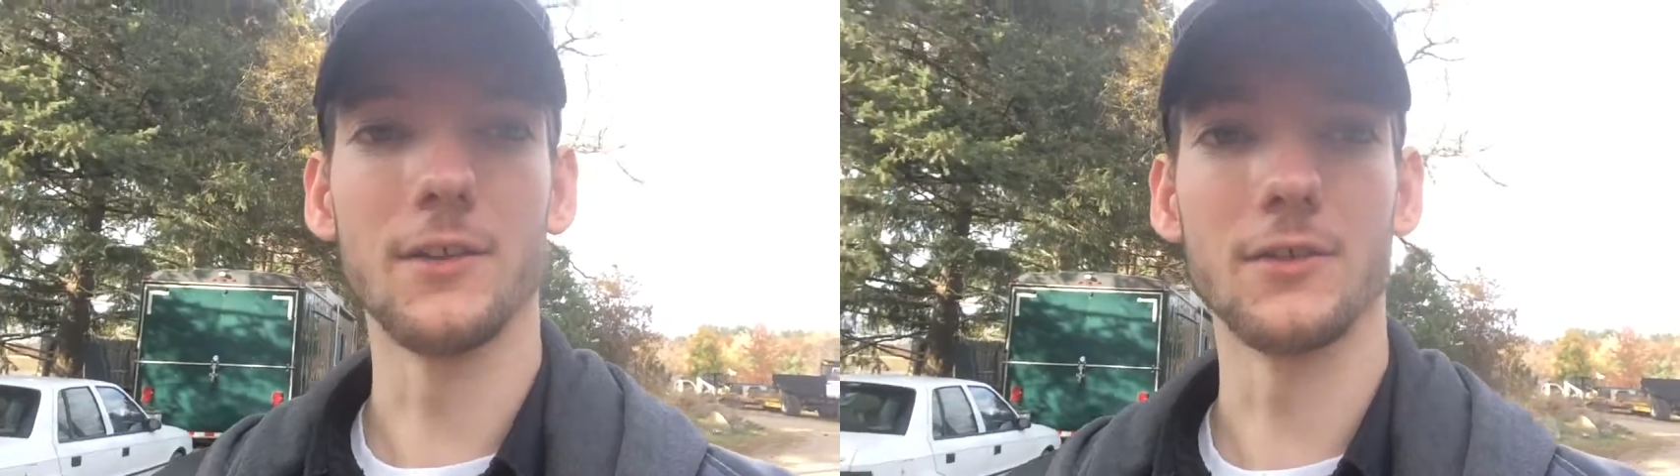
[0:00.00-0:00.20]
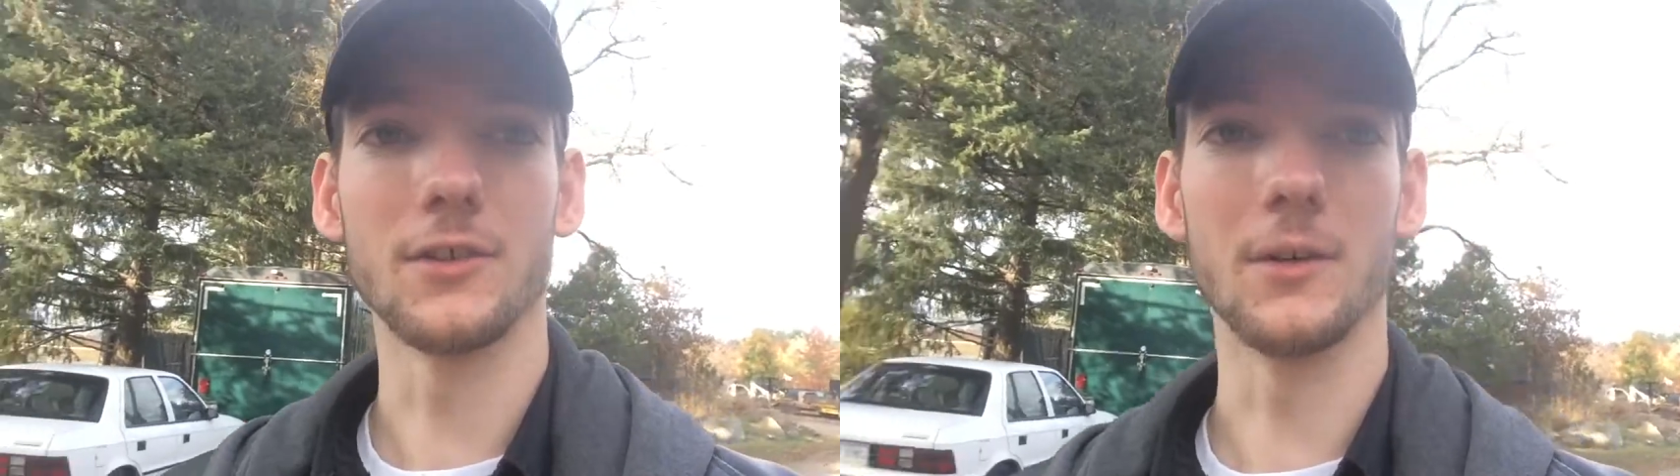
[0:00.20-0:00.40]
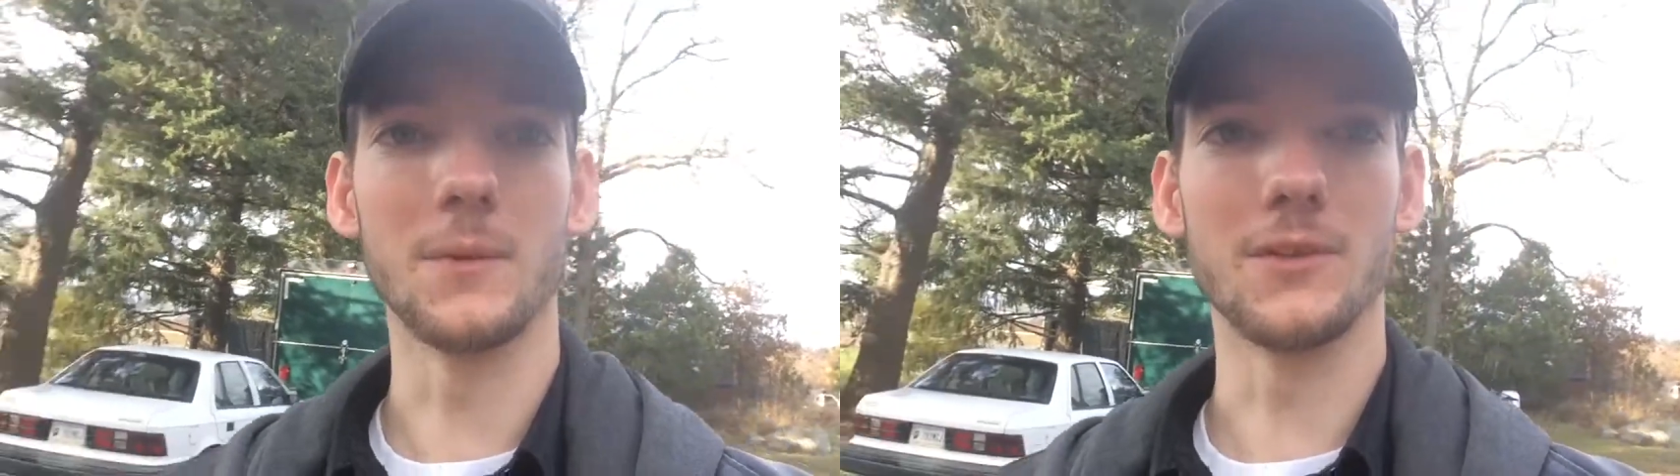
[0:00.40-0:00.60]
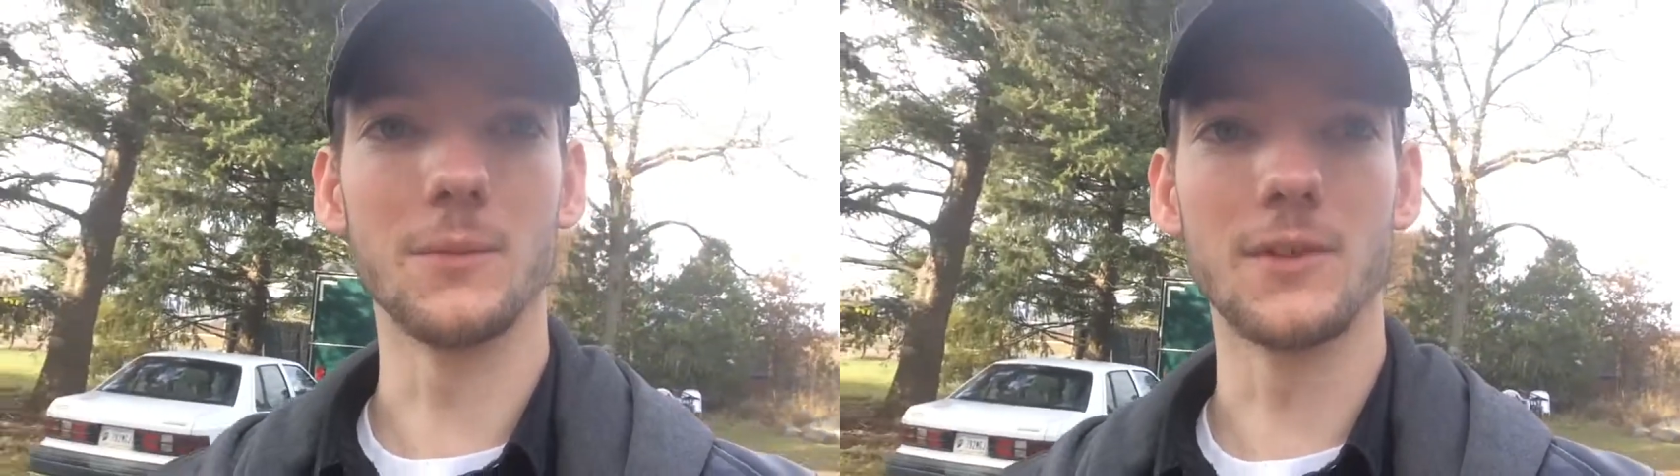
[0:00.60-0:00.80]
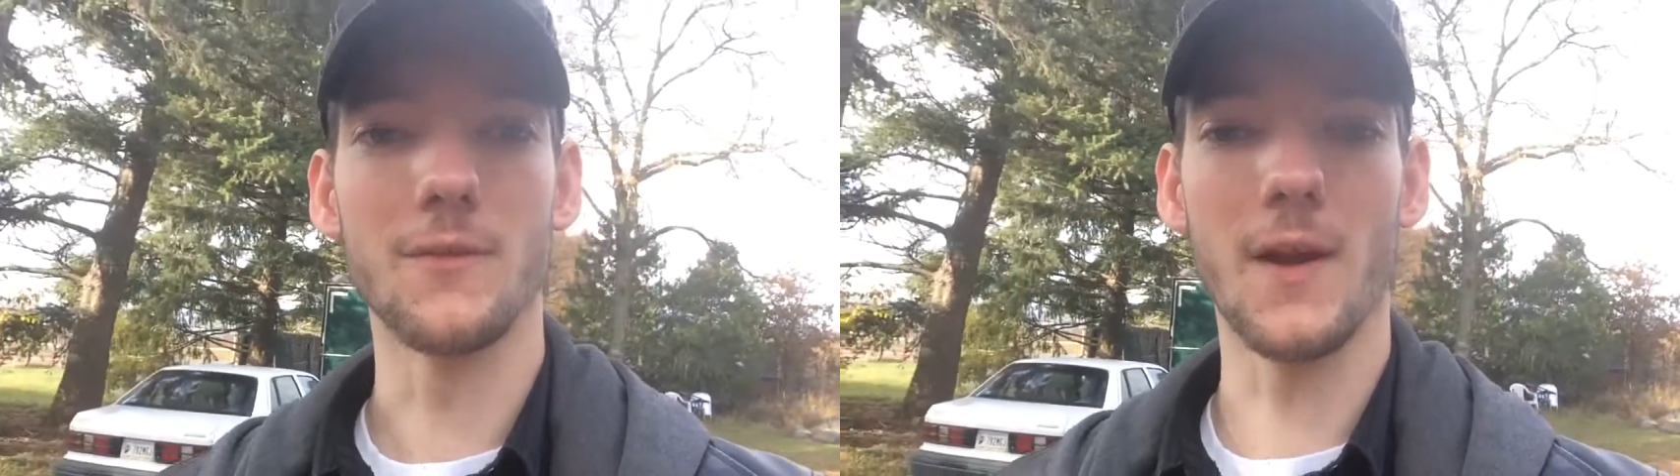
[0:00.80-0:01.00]
there's going to be
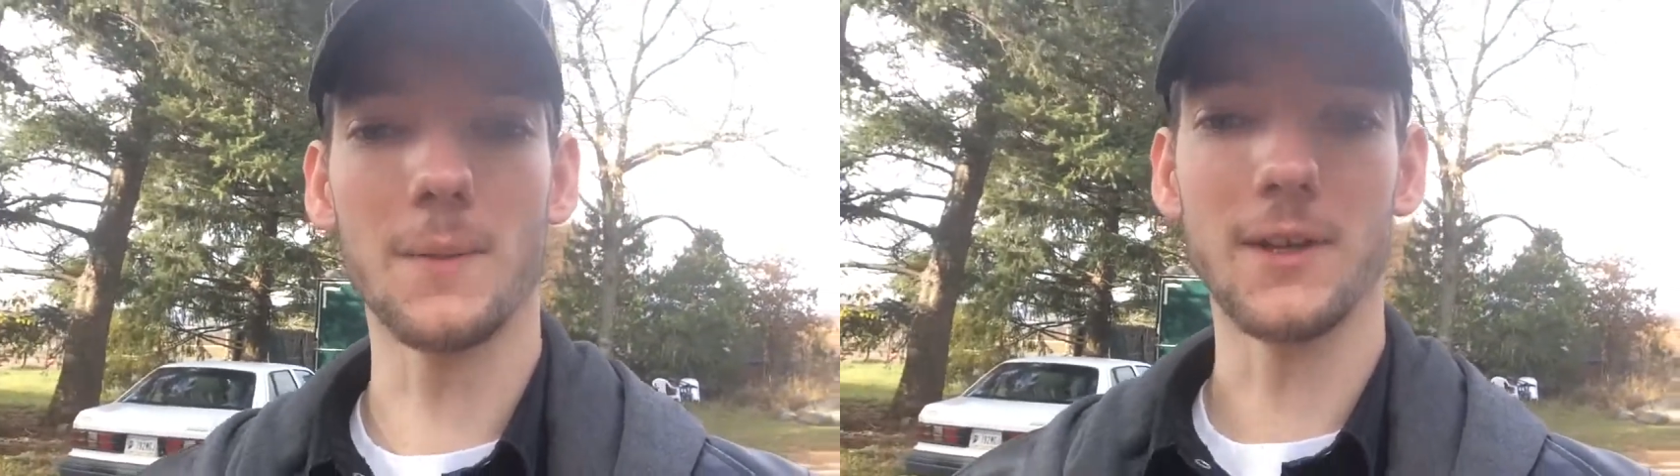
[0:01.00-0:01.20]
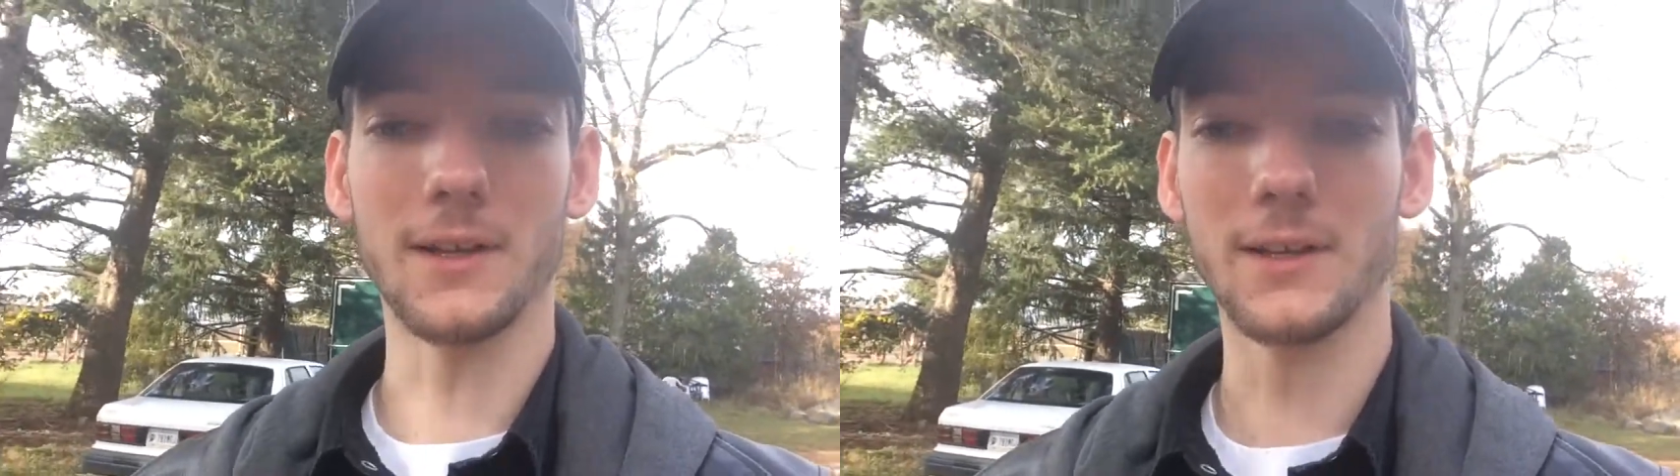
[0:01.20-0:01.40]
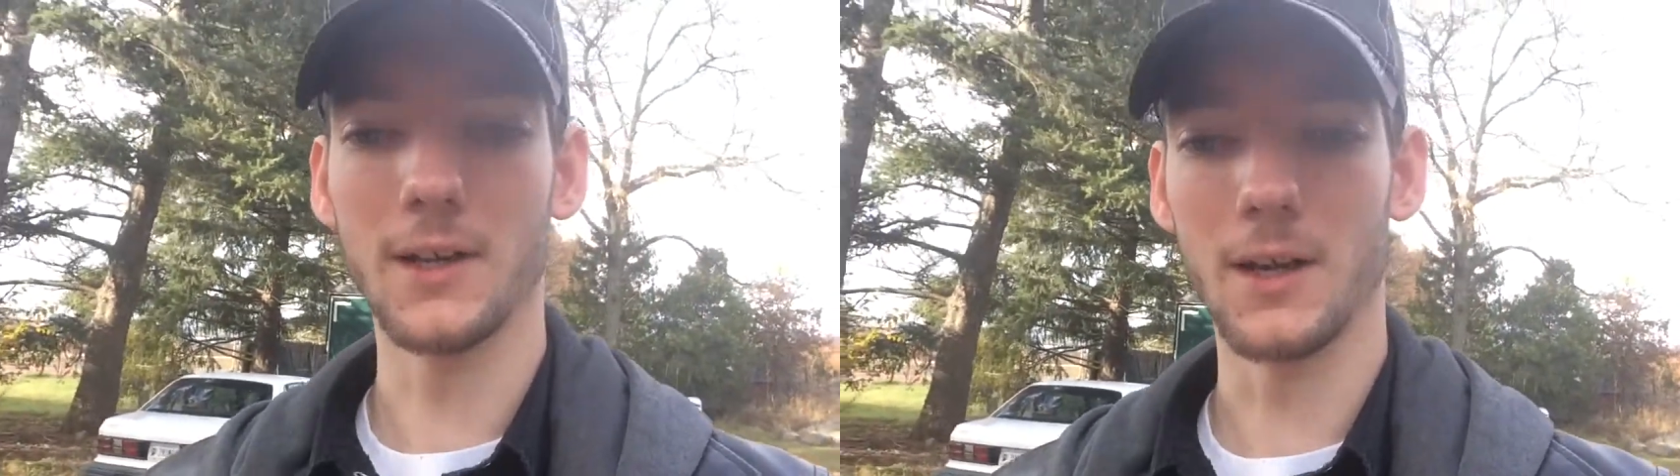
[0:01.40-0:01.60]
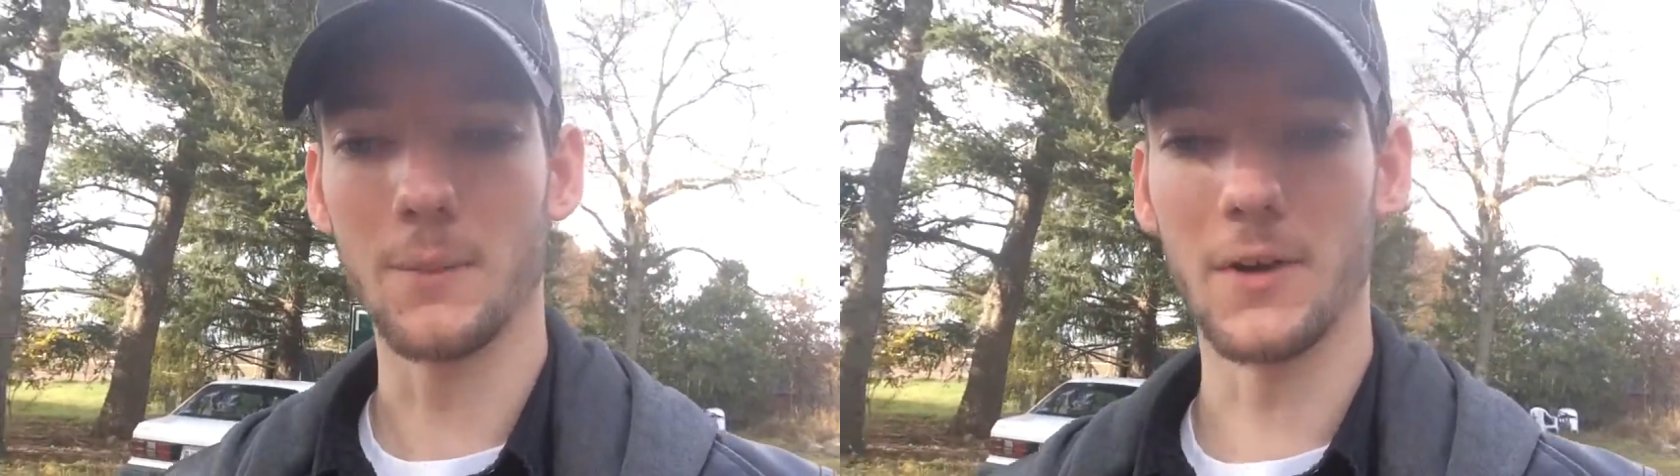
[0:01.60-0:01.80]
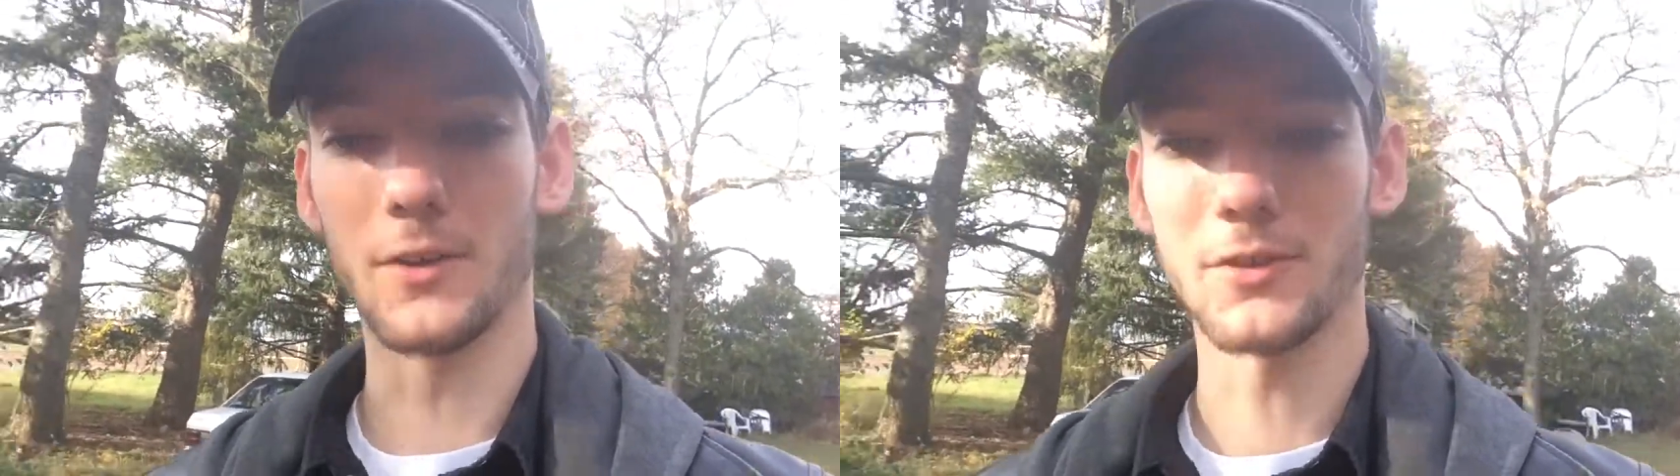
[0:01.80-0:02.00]
some stuff happening
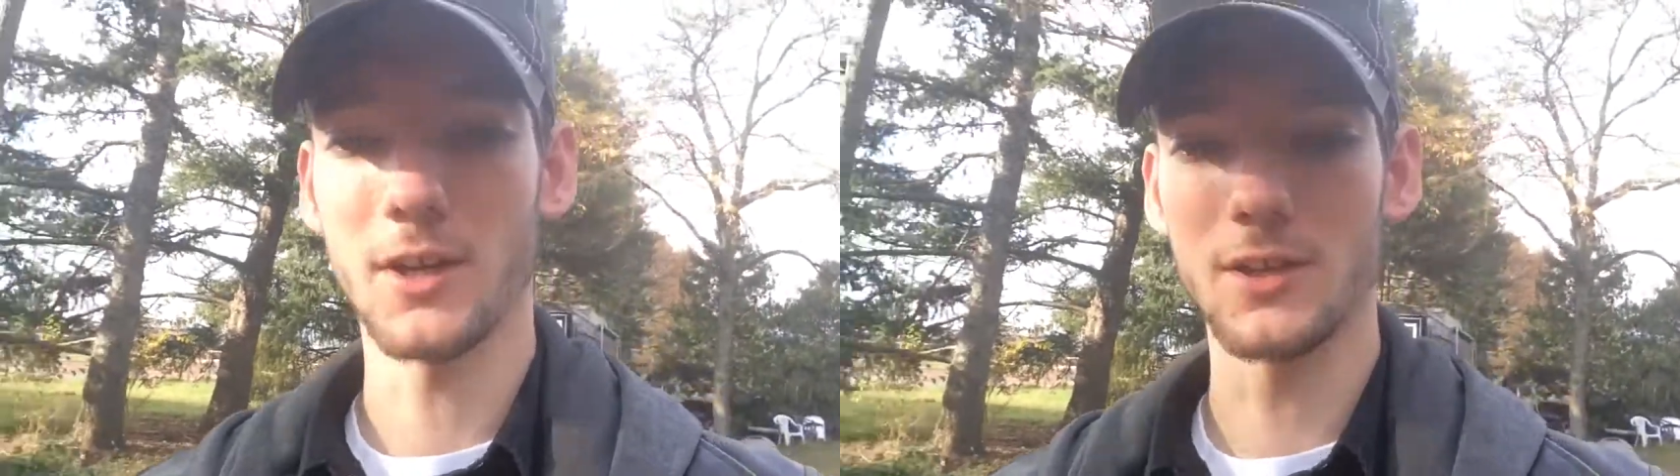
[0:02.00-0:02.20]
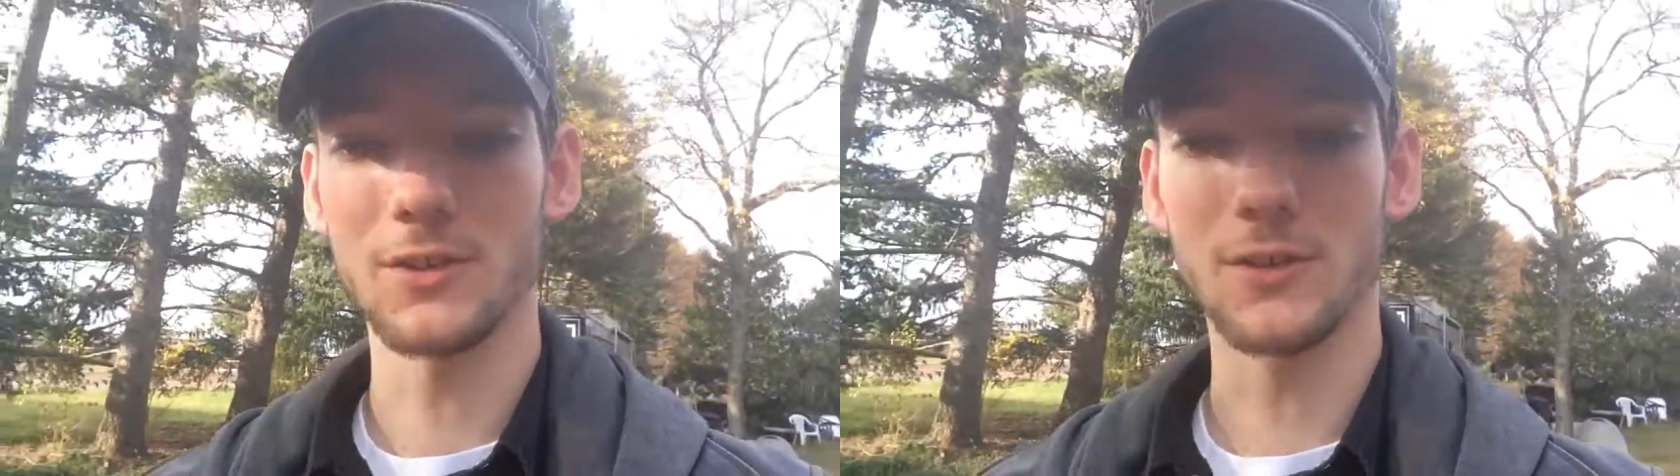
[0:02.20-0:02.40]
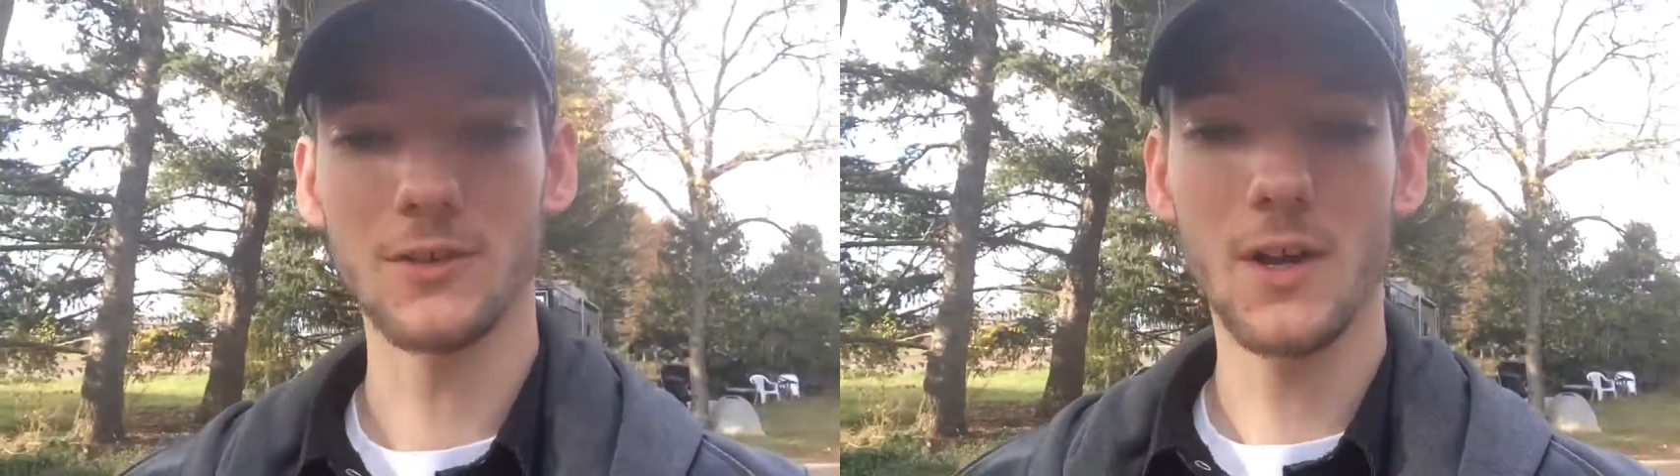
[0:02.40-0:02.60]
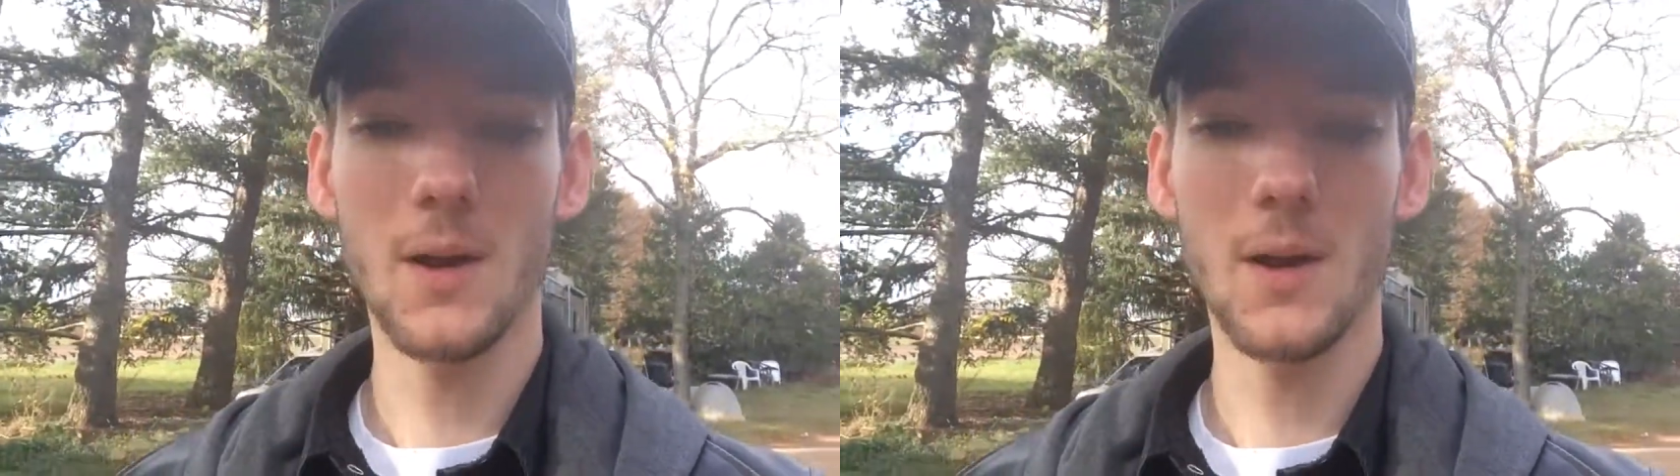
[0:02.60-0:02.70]
in altercations.